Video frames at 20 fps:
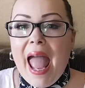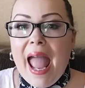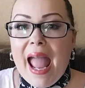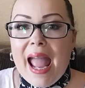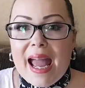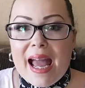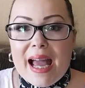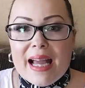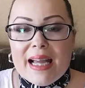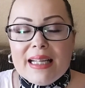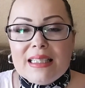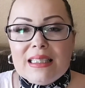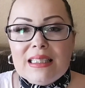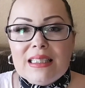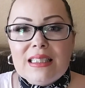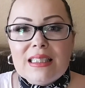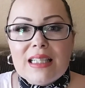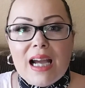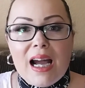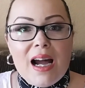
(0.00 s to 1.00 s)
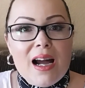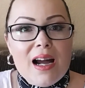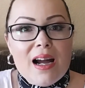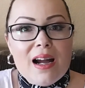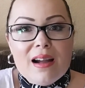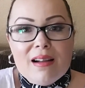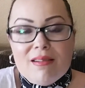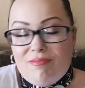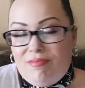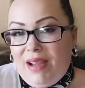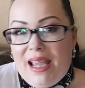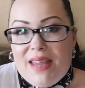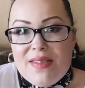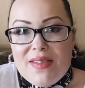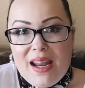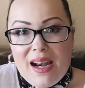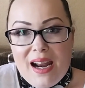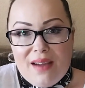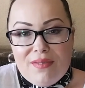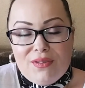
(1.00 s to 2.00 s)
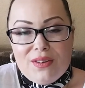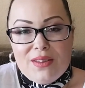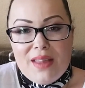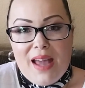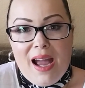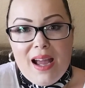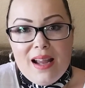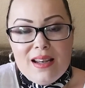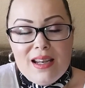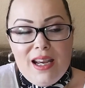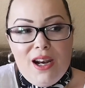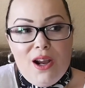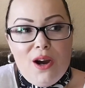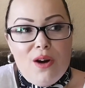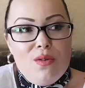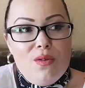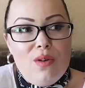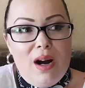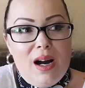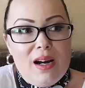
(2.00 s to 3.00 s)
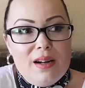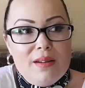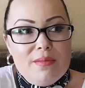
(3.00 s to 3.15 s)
and then after that, you know,